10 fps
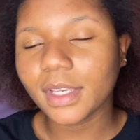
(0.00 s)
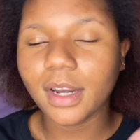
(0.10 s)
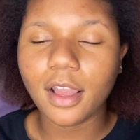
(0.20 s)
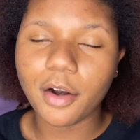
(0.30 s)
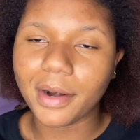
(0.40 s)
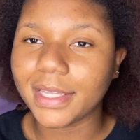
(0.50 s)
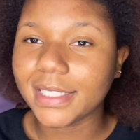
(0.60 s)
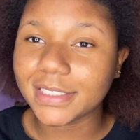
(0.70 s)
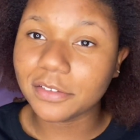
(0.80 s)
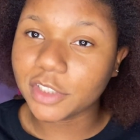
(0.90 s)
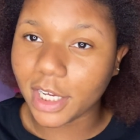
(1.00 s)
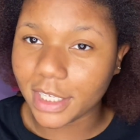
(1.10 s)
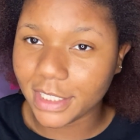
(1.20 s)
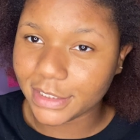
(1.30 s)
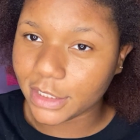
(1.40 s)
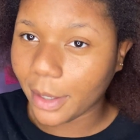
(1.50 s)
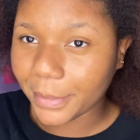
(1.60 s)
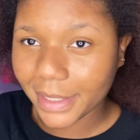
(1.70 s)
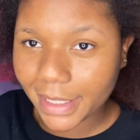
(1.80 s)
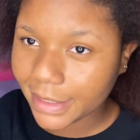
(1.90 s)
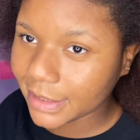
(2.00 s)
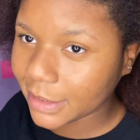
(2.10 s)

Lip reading: All right, that's enough talking, so I'm gonna get into this